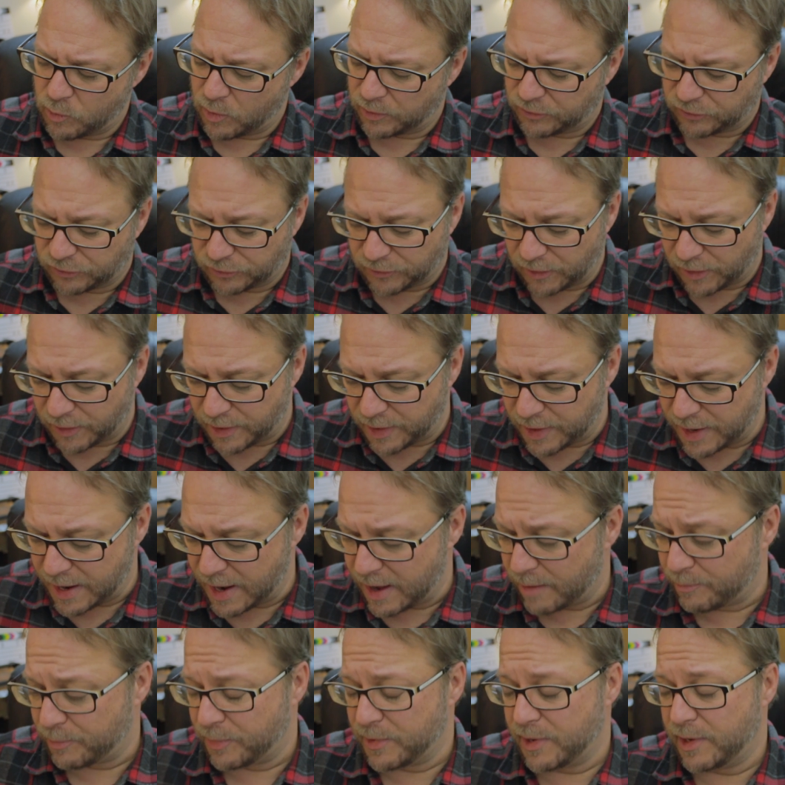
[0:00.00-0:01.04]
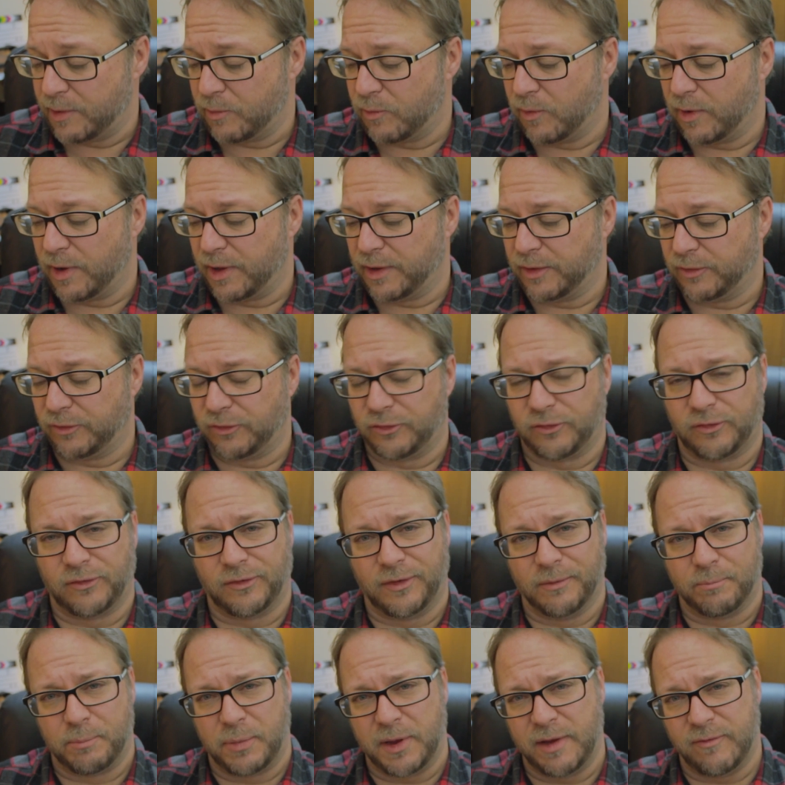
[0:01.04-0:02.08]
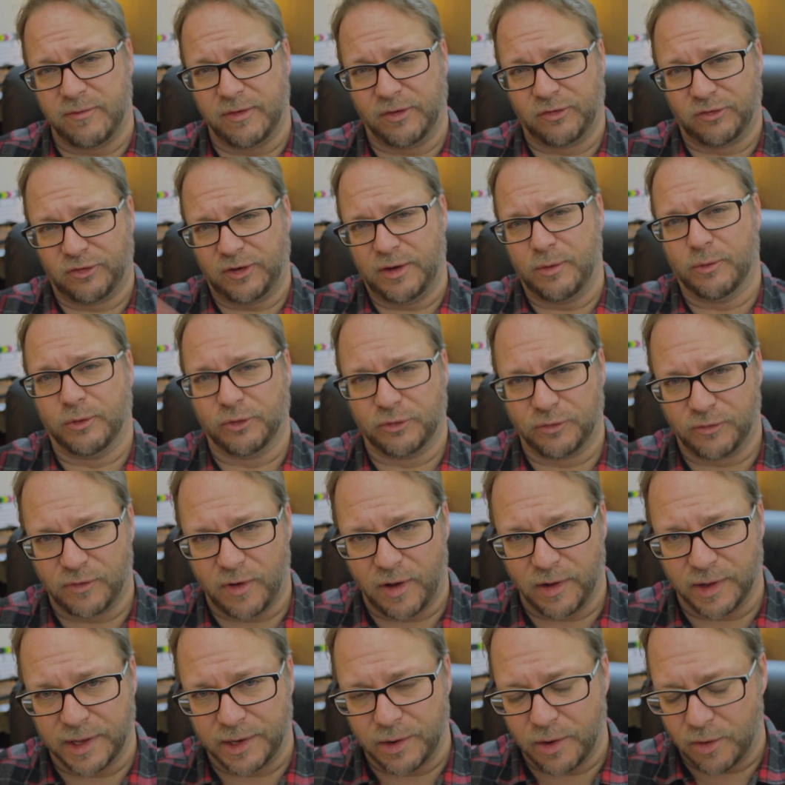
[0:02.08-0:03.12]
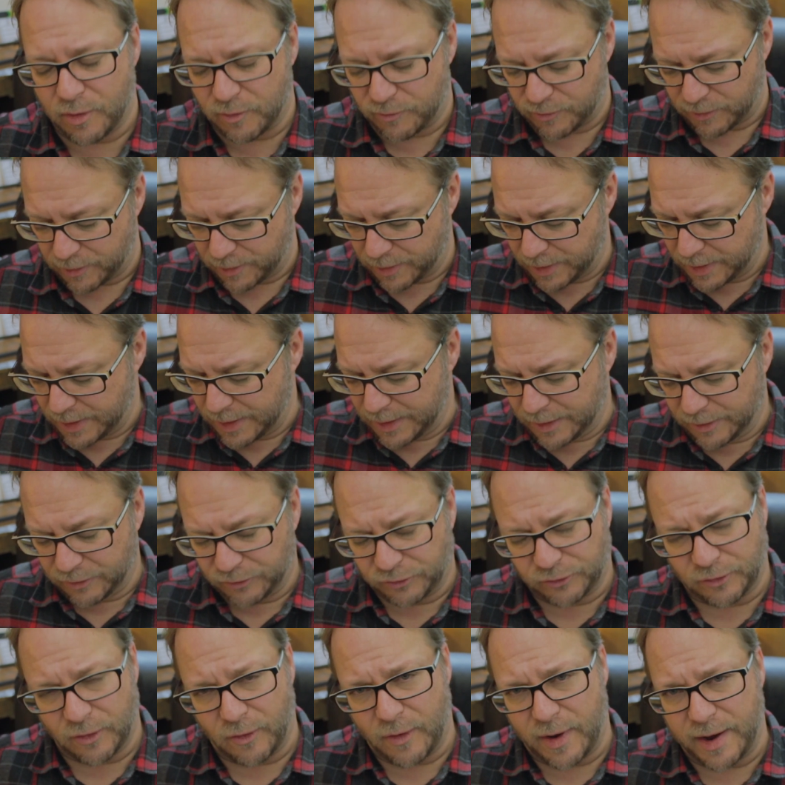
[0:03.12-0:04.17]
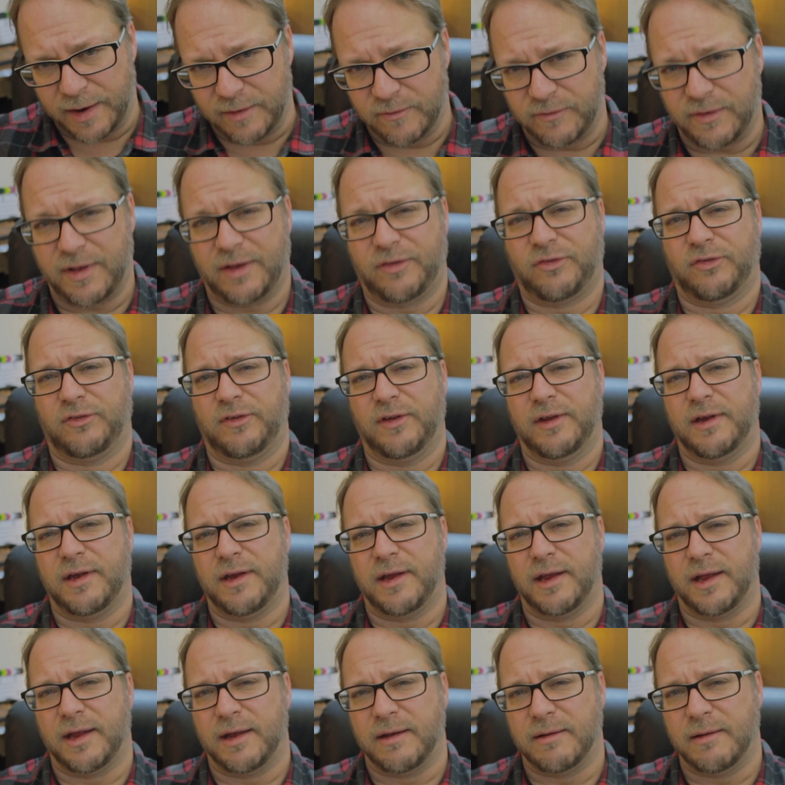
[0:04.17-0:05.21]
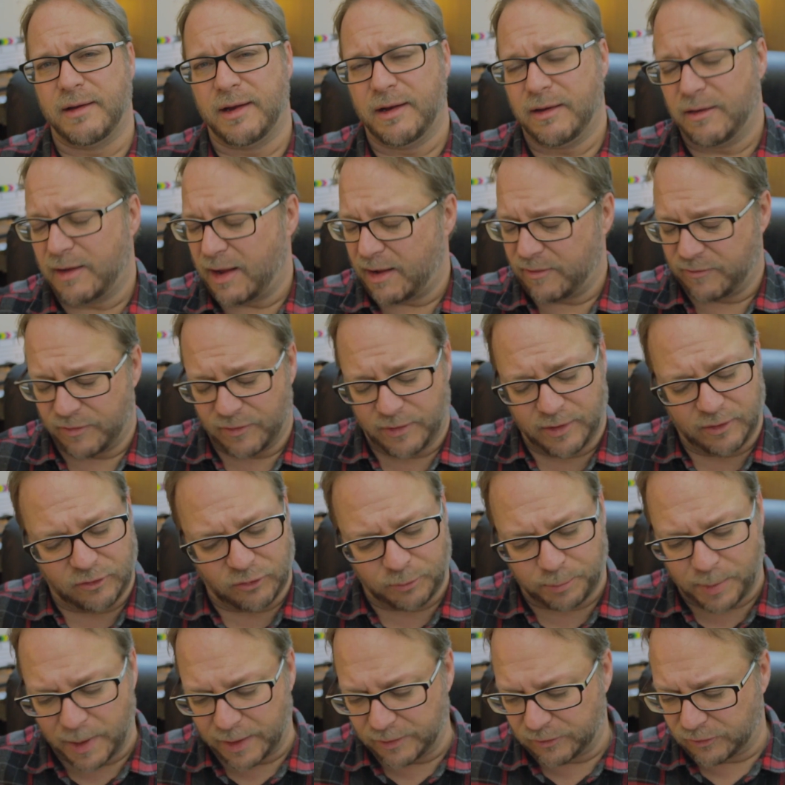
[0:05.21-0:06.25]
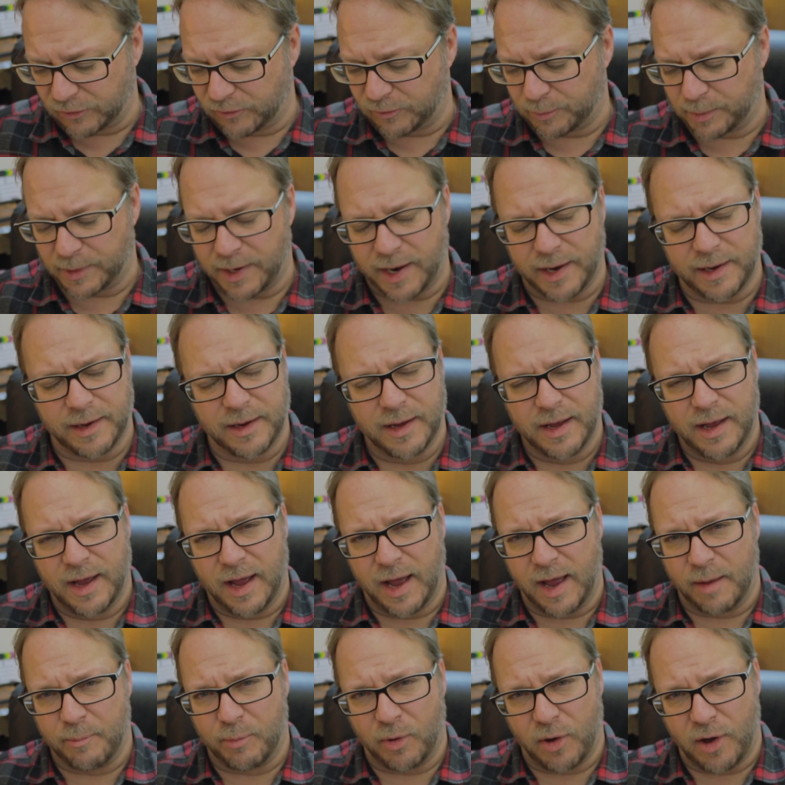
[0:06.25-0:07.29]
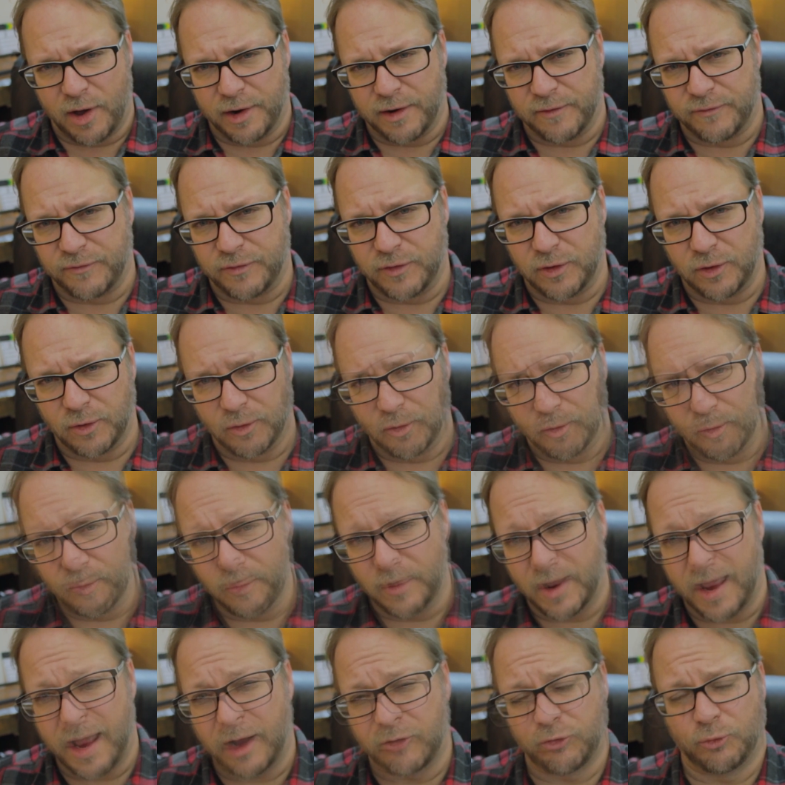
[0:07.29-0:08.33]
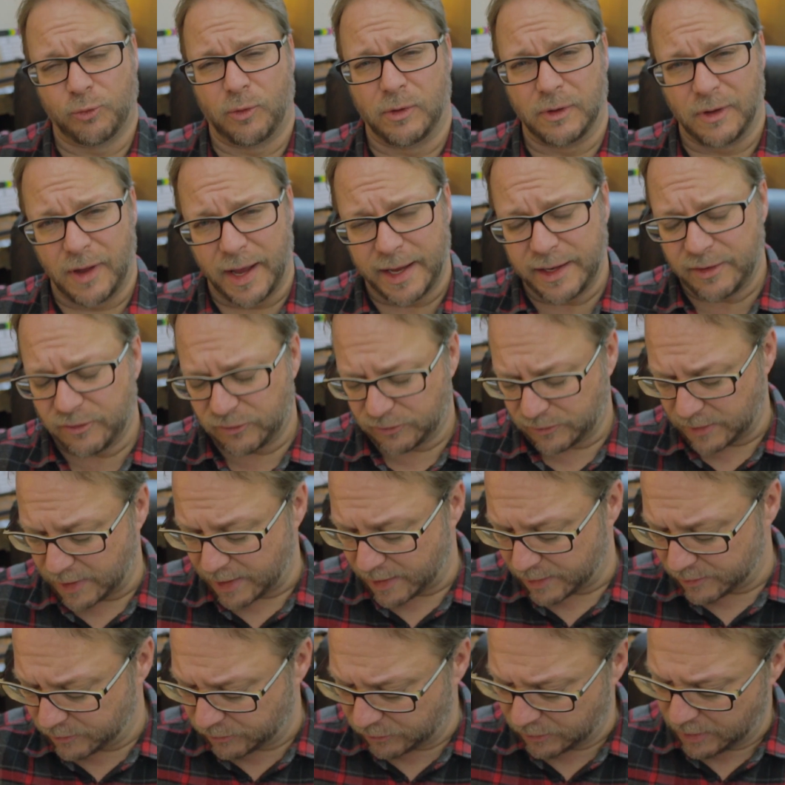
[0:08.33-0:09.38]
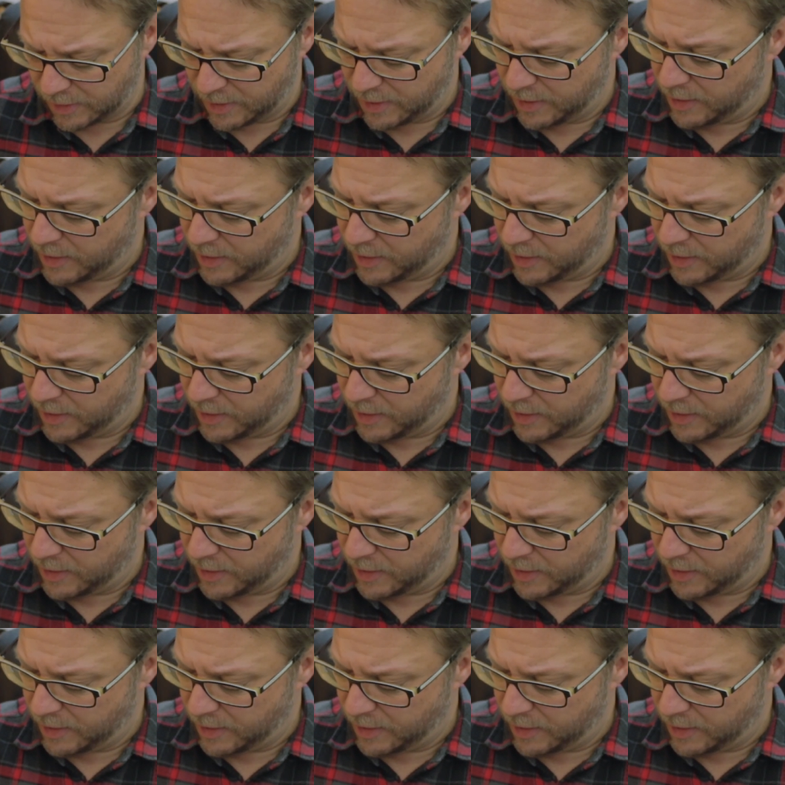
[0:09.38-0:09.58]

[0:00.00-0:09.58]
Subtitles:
what started happening was the PVC was falling over. So I invested in not very expensive, but I bought a few actual light stands,